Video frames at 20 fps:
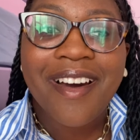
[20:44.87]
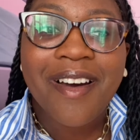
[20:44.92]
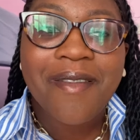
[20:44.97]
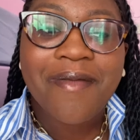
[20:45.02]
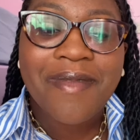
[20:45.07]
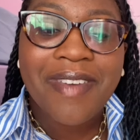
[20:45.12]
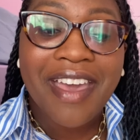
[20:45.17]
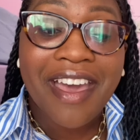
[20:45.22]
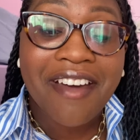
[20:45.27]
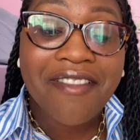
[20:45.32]

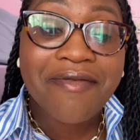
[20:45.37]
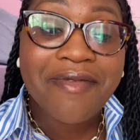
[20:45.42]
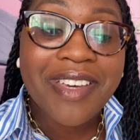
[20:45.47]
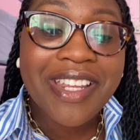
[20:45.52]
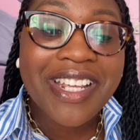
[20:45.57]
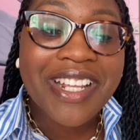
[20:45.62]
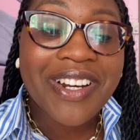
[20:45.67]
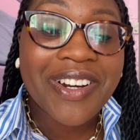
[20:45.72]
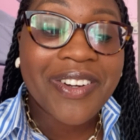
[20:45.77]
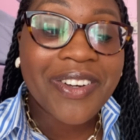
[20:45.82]
Yeah, I've
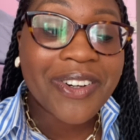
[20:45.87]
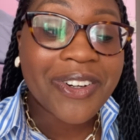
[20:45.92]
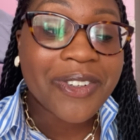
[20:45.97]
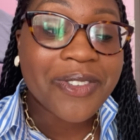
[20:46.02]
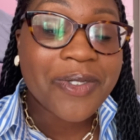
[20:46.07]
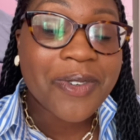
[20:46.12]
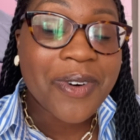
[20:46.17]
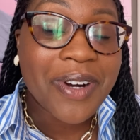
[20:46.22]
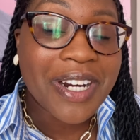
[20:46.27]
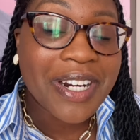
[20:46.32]
met a lot
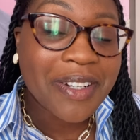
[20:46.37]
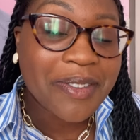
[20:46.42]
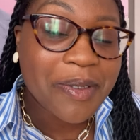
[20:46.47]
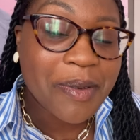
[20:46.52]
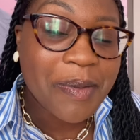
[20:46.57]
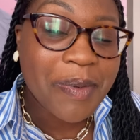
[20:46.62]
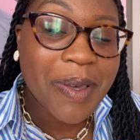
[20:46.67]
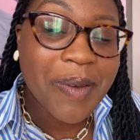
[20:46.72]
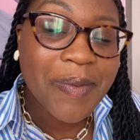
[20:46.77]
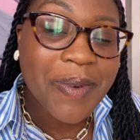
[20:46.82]
of wonderful
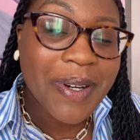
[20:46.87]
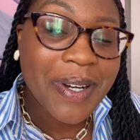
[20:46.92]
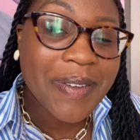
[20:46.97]
people.